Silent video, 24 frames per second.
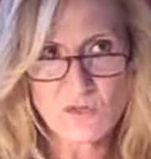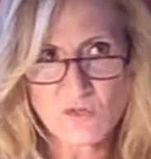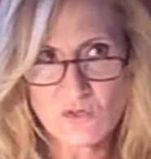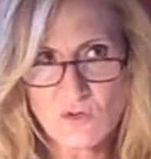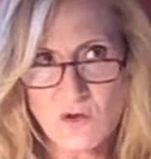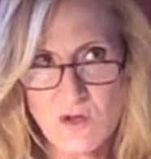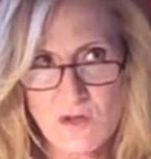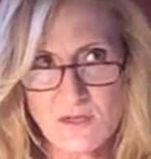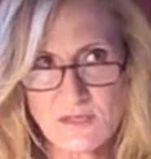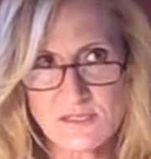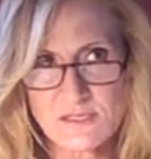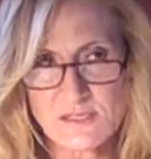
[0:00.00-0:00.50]
to
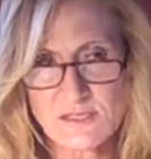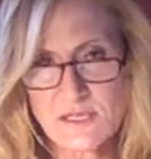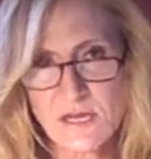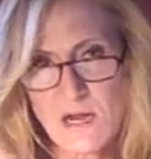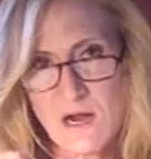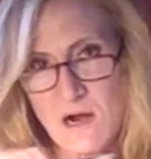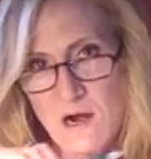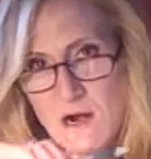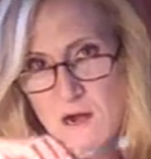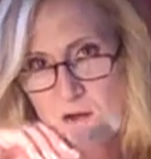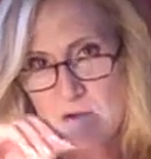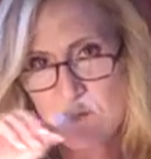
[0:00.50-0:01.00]
draw a
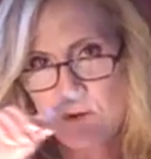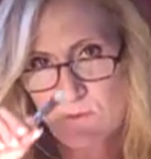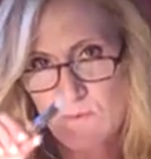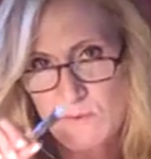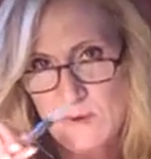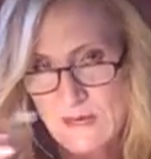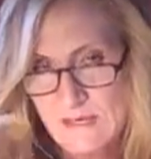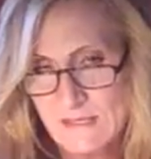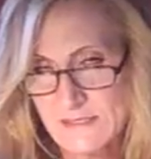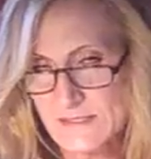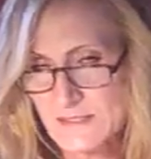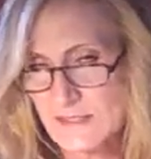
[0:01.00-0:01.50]
star or
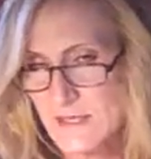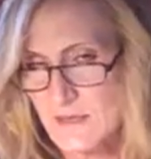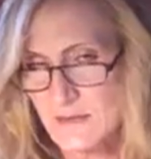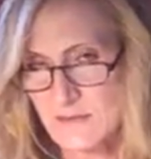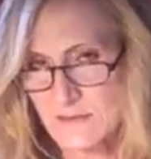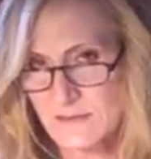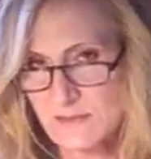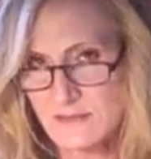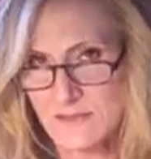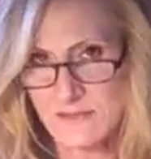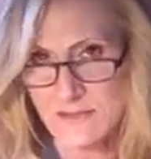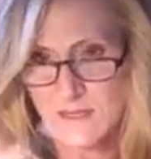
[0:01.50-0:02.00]
write a
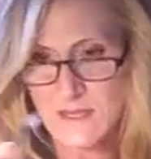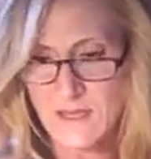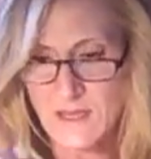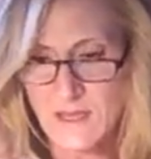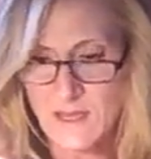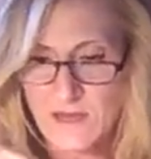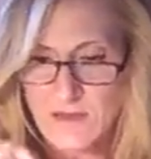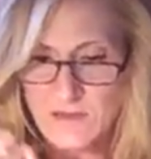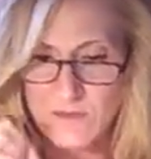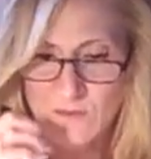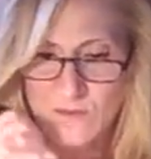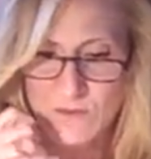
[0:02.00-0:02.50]
sentence and they
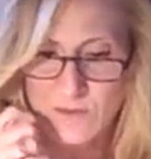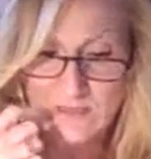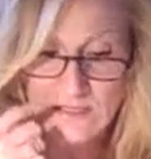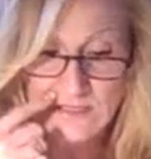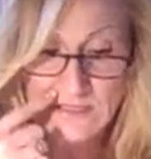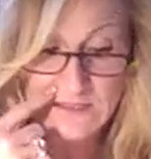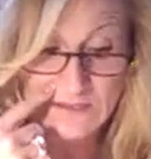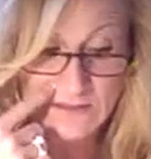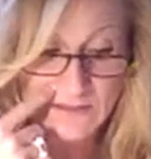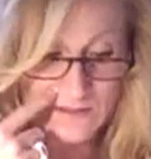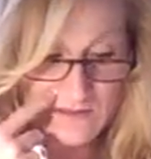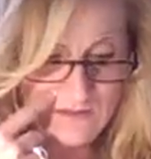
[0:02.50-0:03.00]
can't do it.
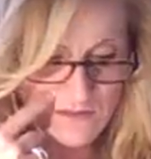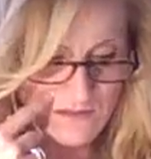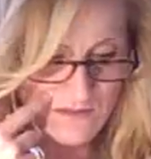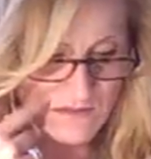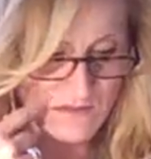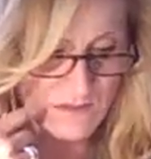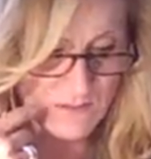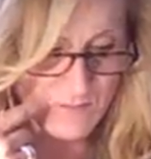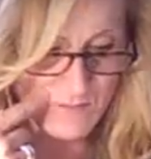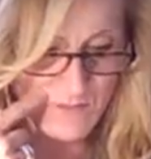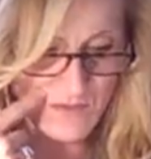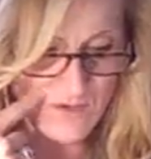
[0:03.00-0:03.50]
That's a
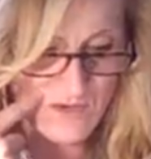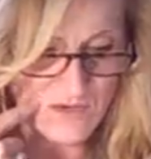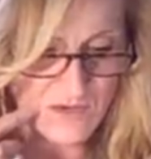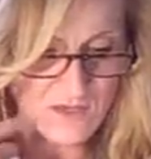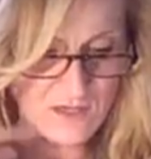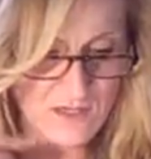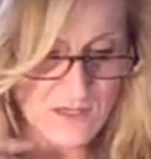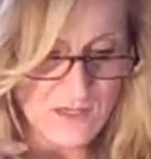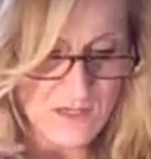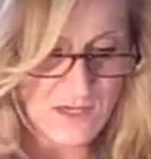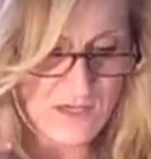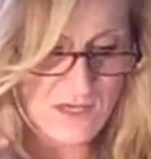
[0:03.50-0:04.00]
pretty
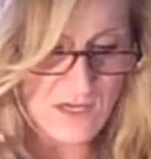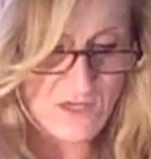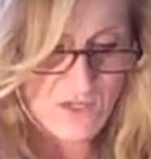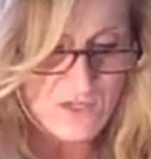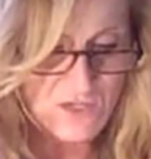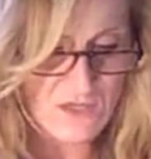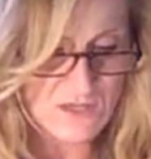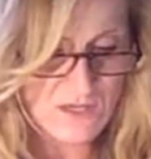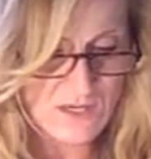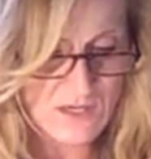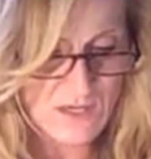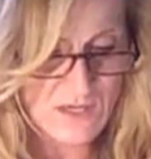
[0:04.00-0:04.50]
good
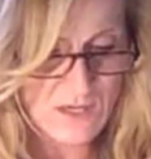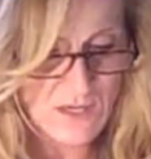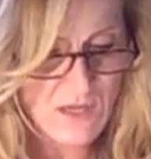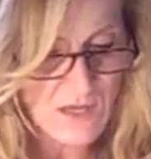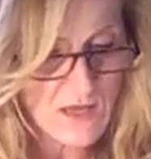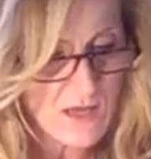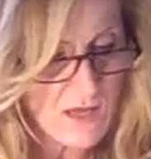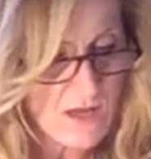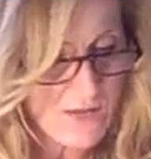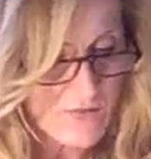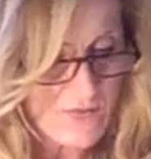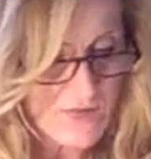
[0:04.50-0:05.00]
indication that
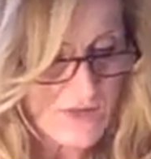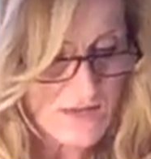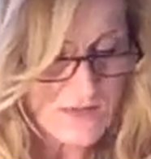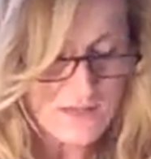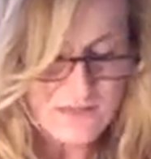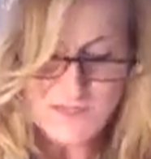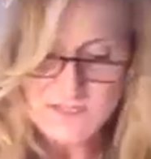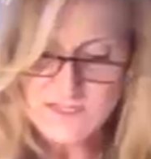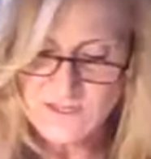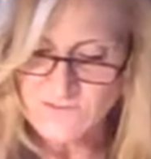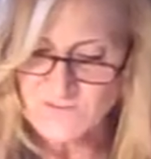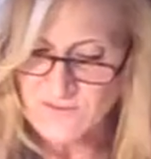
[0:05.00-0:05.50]

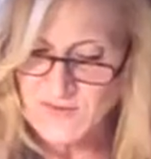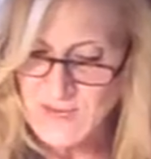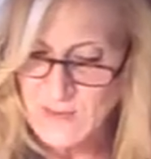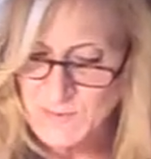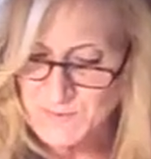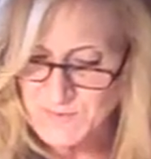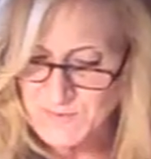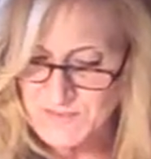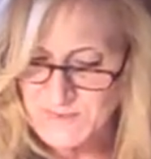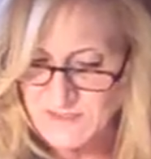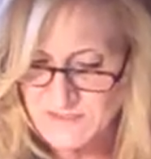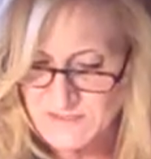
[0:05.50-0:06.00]

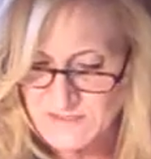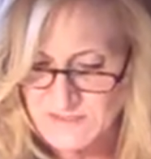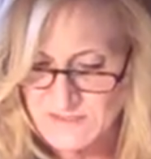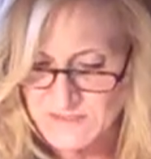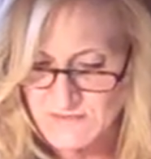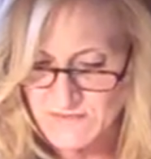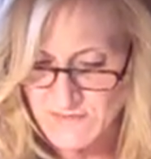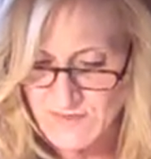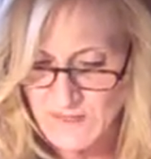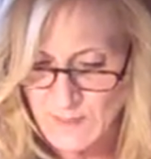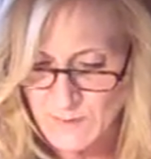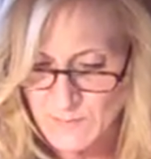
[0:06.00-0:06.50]
encephalopathy is
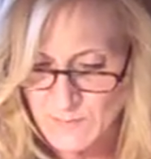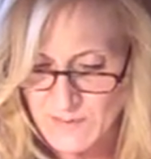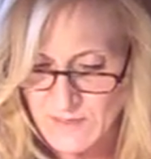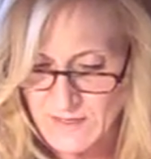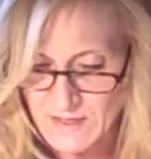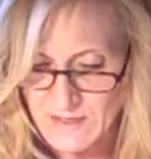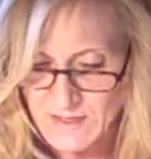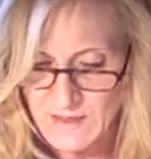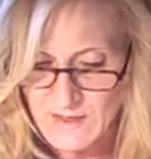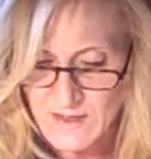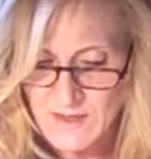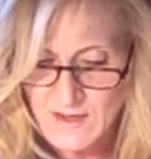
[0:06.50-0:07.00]

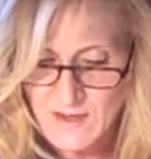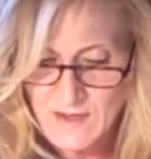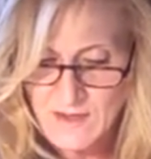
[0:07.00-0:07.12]
developing.